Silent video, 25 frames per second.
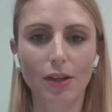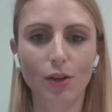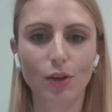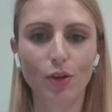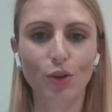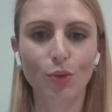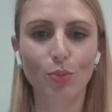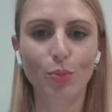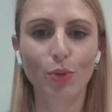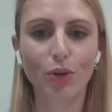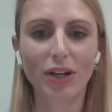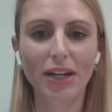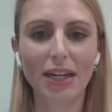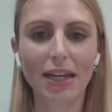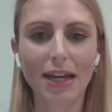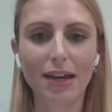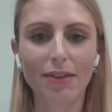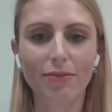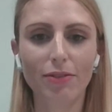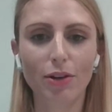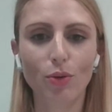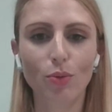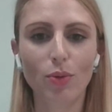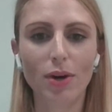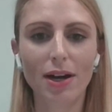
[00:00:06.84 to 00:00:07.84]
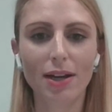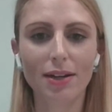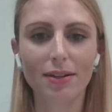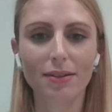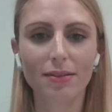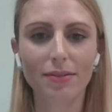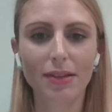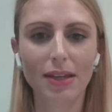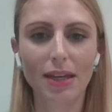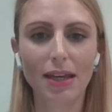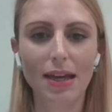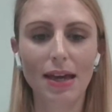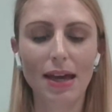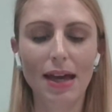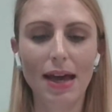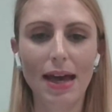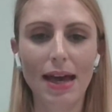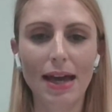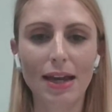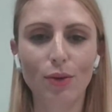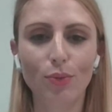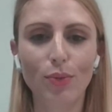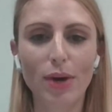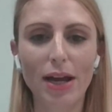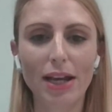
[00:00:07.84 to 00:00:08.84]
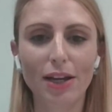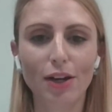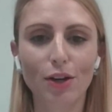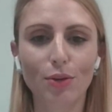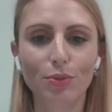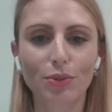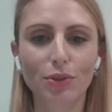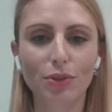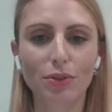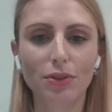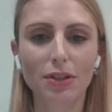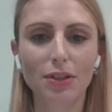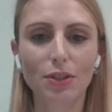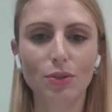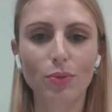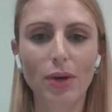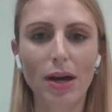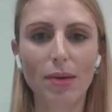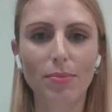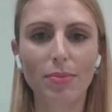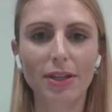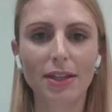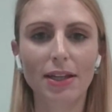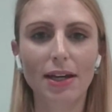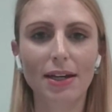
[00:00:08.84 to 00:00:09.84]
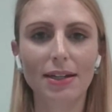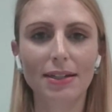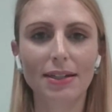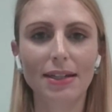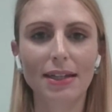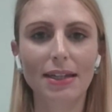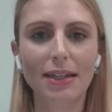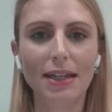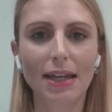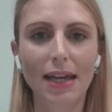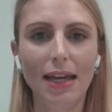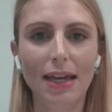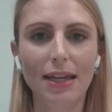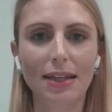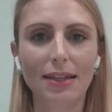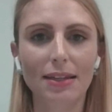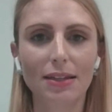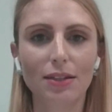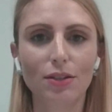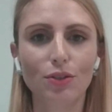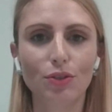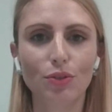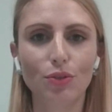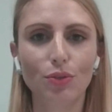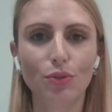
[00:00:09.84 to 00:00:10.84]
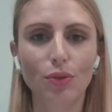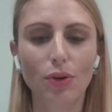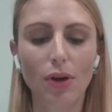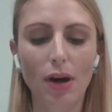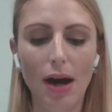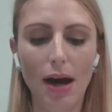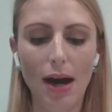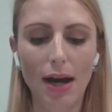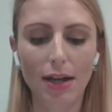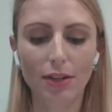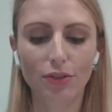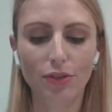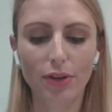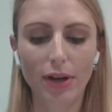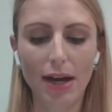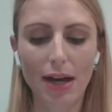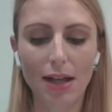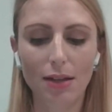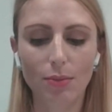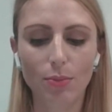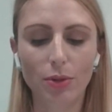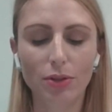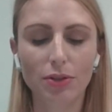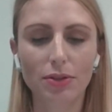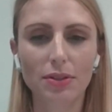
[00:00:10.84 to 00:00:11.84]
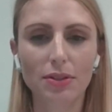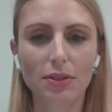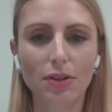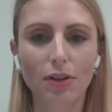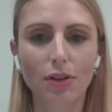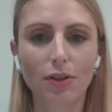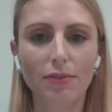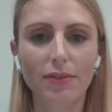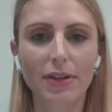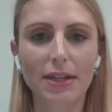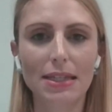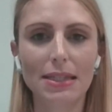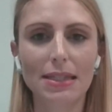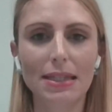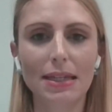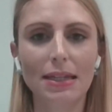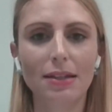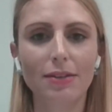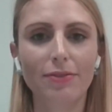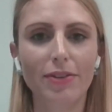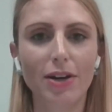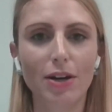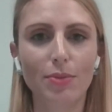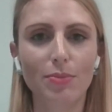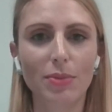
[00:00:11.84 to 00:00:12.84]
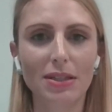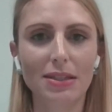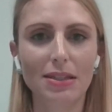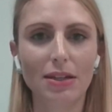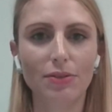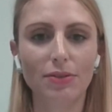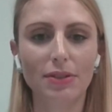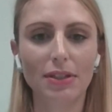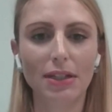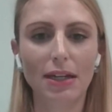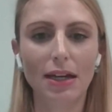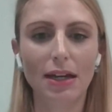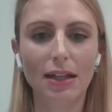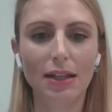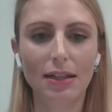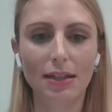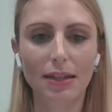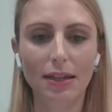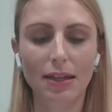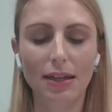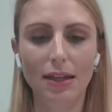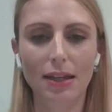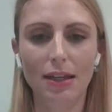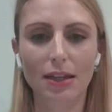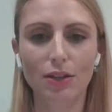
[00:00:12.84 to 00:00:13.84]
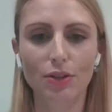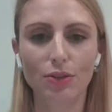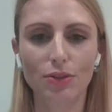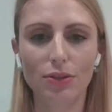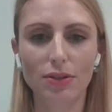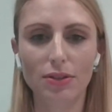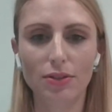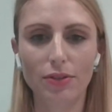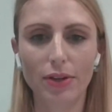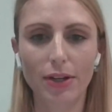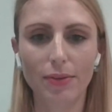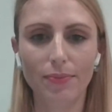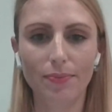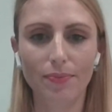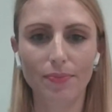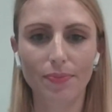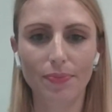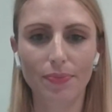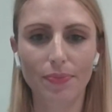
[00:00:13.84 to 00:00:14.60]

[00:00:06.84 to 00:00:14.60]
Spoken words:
Good morning, everyone, and welcome to this webinar dedicated to hydrocarbon solvents in the pharmaceutical industry.